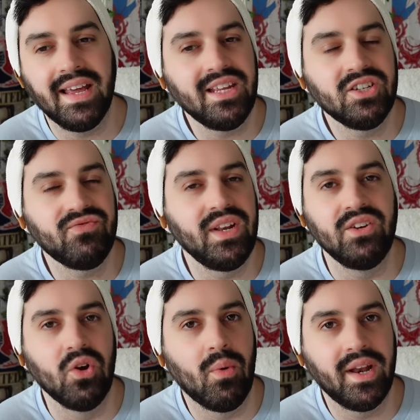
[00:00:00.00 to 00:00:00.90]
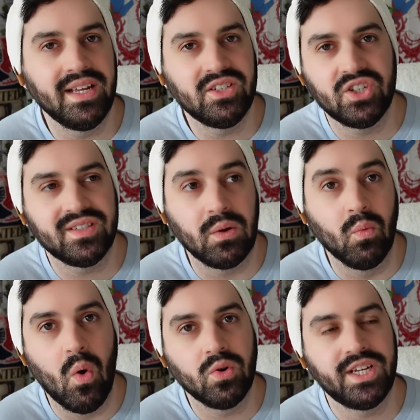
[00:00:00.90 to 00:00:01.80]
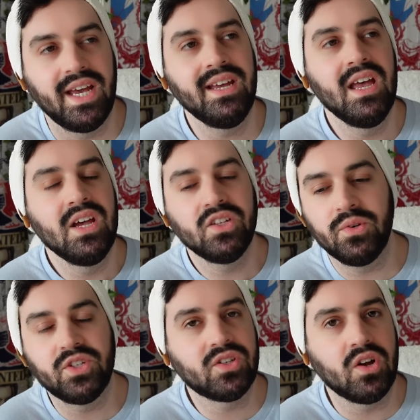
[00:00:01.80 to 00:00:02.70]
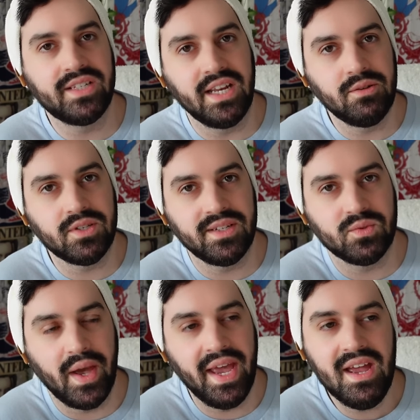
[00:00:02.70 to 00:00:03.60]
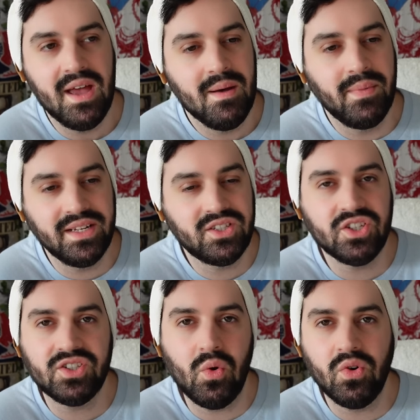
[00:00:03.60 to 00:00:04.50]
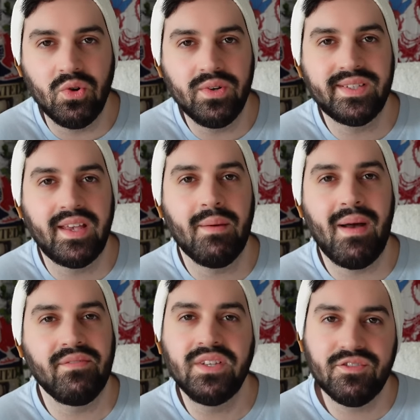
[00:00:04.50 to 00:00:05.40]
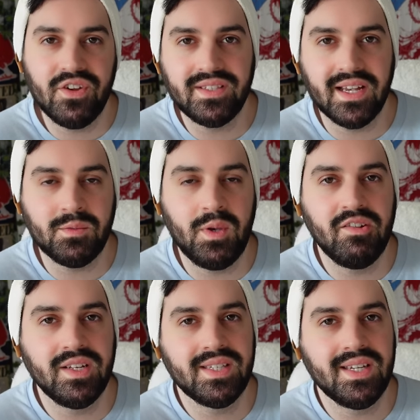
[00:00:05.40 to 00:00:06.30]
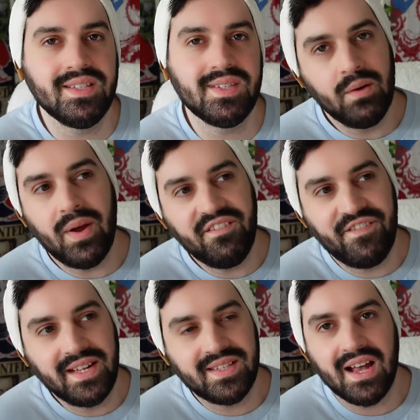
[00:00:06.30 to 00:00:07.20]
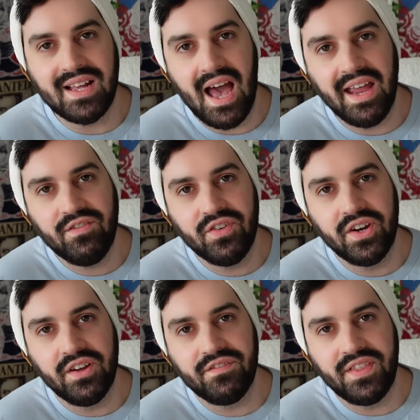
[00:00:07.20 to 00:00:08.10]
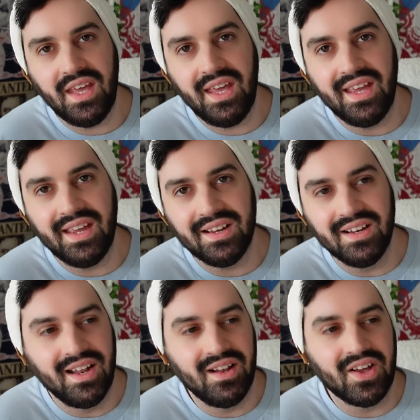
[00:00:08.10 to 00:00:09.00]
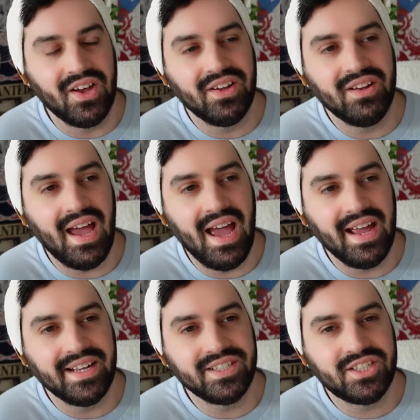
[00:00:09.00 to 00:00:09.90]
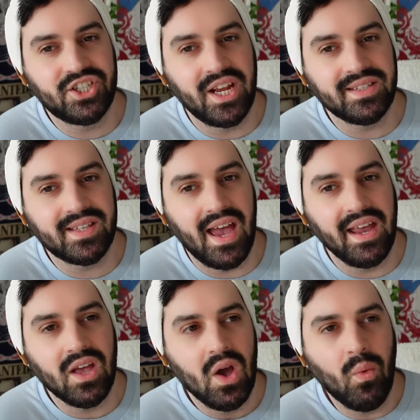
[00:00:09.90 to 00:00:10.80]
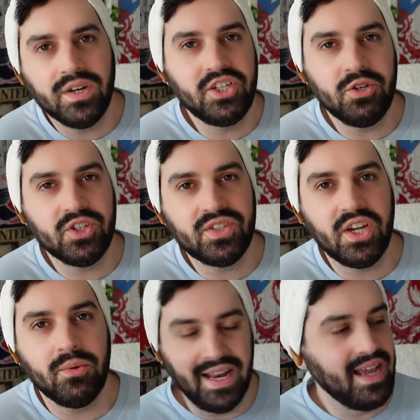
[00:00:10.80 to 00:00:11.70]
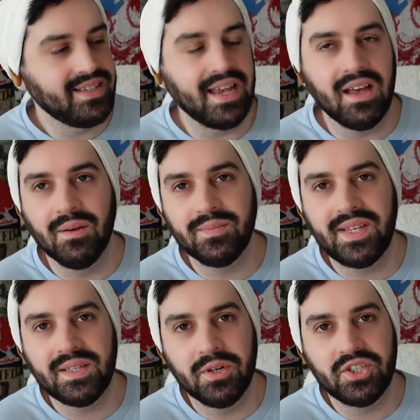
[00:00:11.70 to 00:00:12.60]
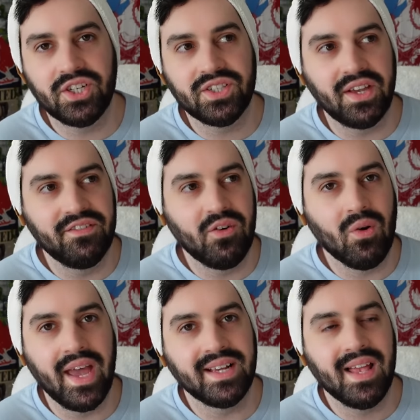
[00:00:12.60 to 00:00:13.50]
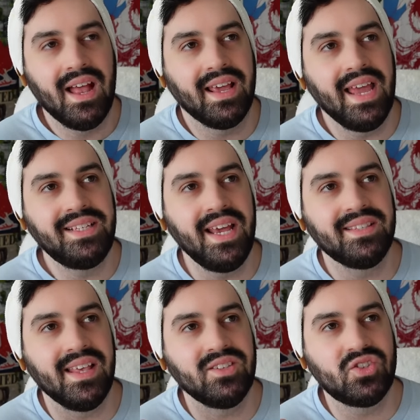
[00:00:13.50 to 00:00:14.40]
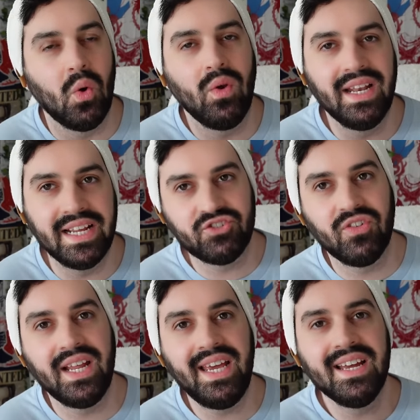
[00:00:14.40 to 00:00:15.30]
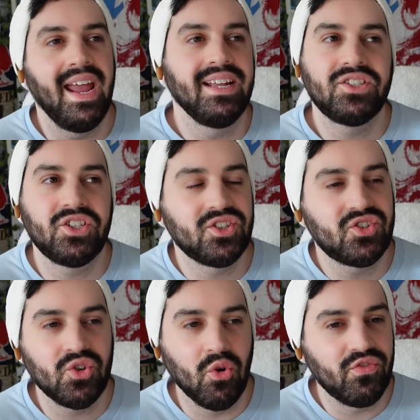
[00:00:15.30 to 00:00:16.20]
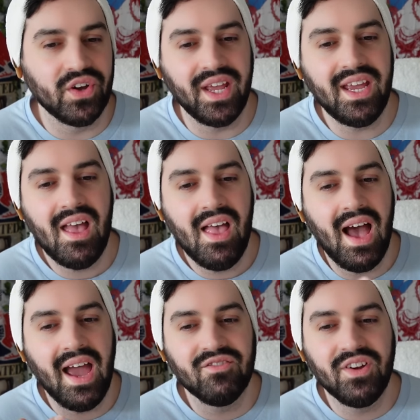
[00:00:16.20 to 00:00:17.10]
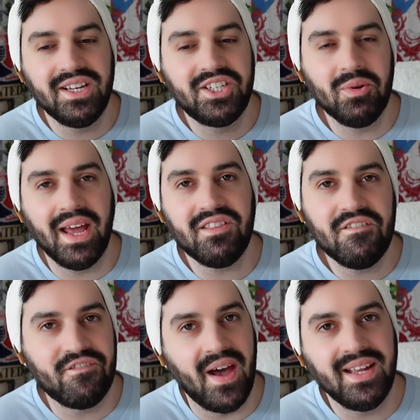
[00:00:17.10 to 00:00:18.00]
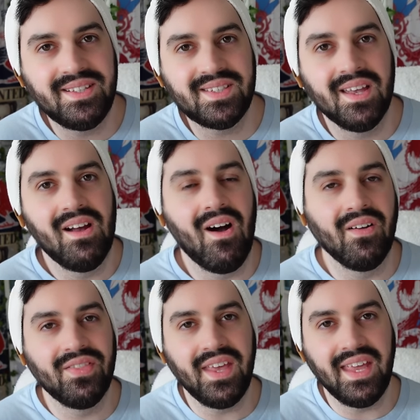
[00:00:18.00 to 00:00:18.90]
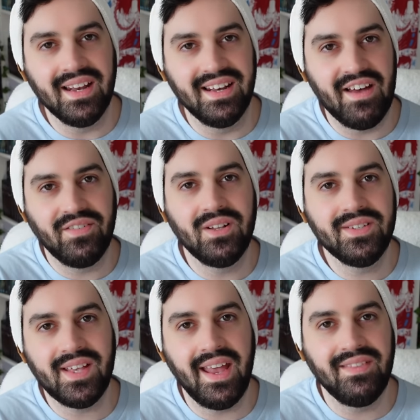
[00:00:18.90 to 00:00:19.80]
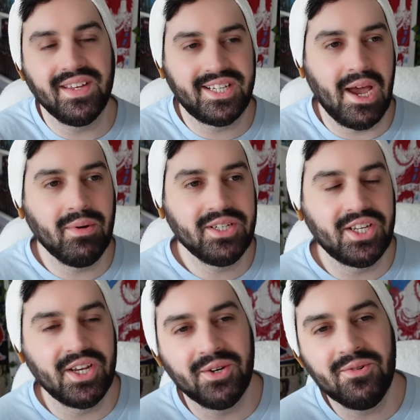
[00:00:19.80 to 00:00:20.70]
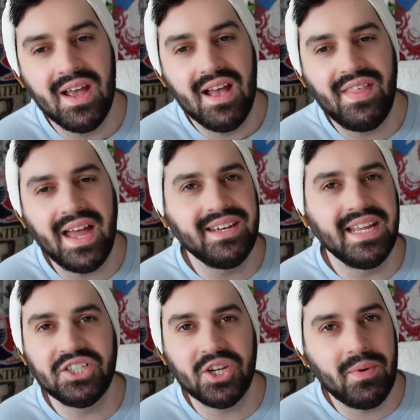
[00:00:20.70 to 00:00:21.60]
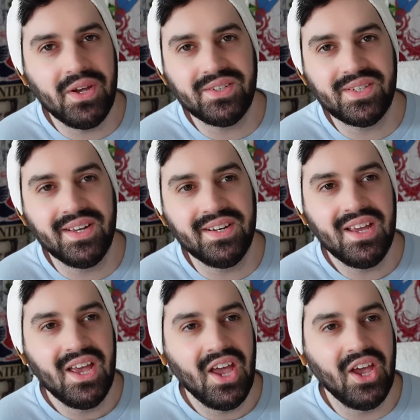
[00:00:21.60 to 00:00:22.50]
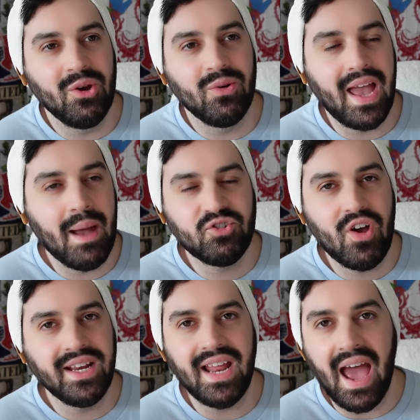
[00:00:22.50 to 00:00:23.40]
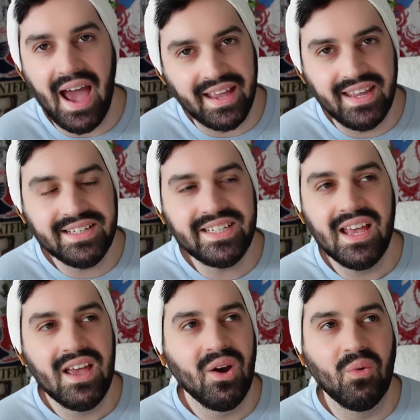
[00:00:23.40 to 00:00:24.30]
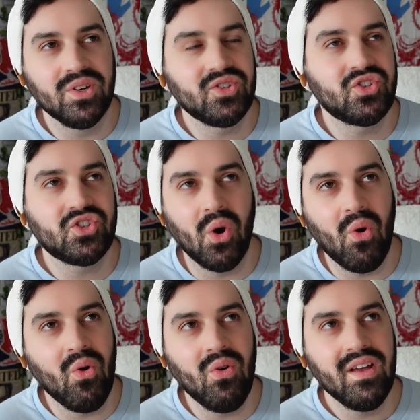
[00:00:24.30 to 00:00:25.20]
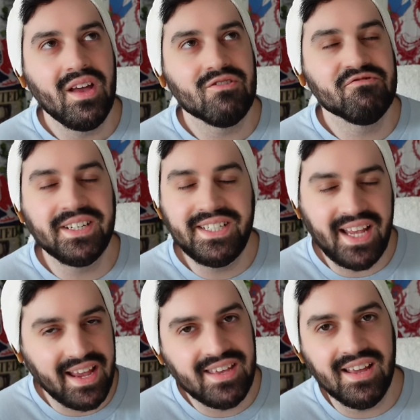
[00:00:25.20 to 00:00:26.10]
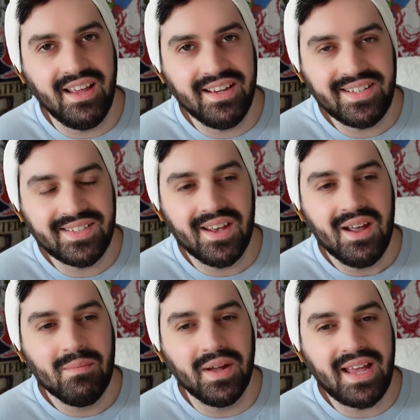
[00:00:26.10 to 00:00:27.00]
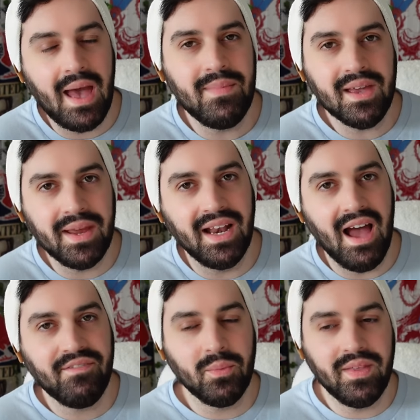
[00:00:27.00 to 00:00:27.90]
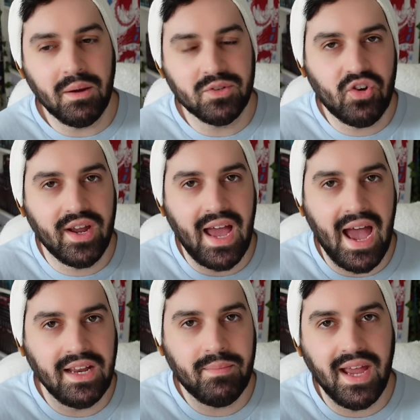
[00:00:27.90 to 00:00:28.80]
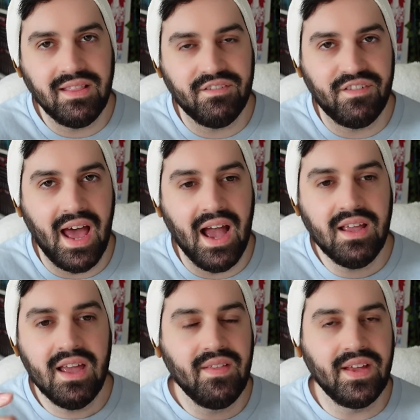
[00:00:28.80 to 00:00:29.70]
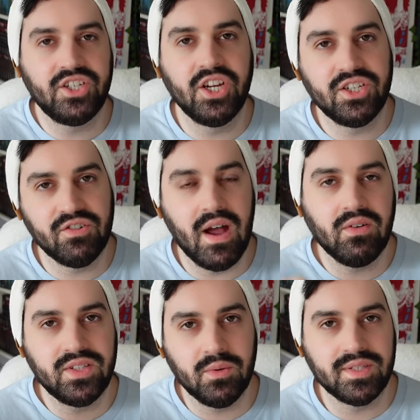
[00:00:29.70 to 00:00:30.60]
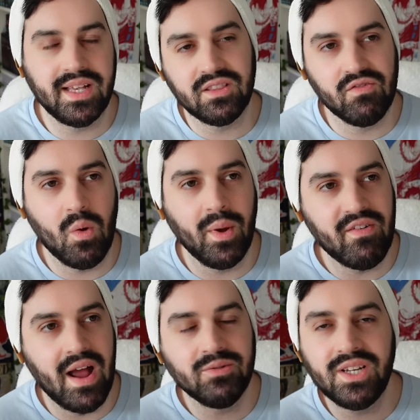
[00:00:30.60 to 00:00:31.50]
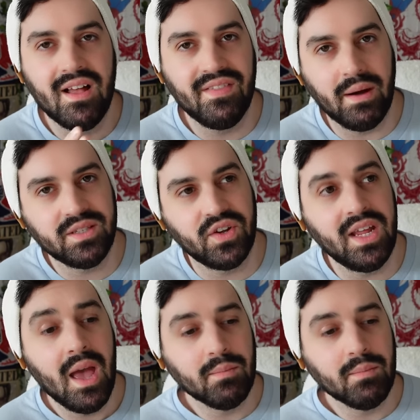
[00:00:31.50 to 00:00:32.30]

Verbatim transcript: Like he doesn't really know what it is, just like water. So he just continues on his way. But it's just so cool to see him have these first experiences. And when he fights that guy in front of the little girl and she's like, what did you just do? And he's like, um, six punches and four kicks. Like he takes things so literally. It's just so funny. I really do like the fights on the levels in the tower too. That ninja person who kept trying to hide was so ridiculous but it kept making me laugh the way that I was trying to hide behind the flag and then turned around because it was like the wrong way around. That was funny.